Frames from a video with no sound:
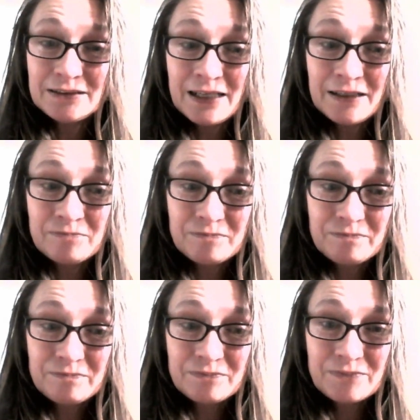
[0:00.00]
I
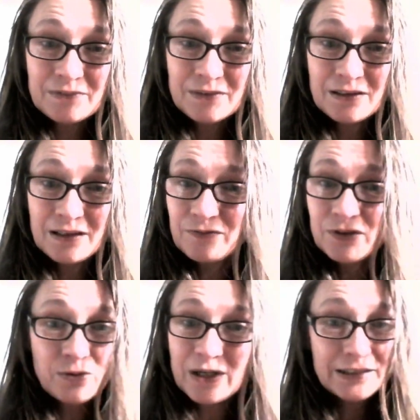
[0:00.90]
have
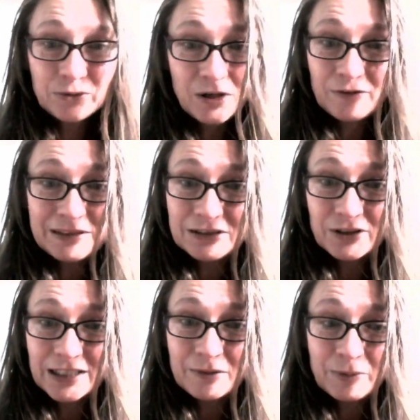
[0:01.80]
no idea what I've been
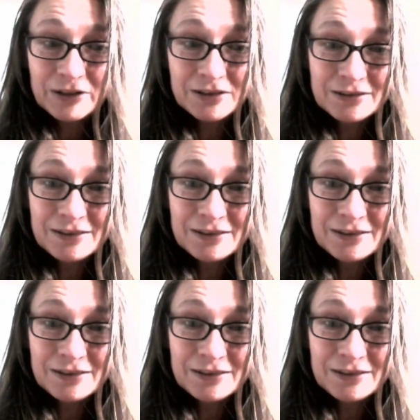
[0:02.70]
talking about.